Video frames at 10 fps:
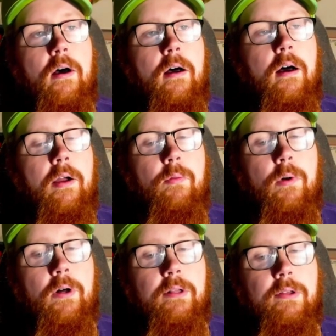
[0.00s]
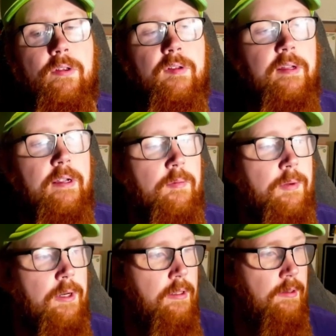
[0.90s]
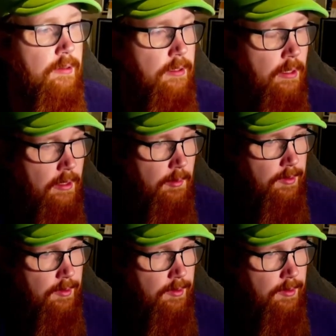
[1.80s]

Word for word: I want to sneeze, but it didn't let me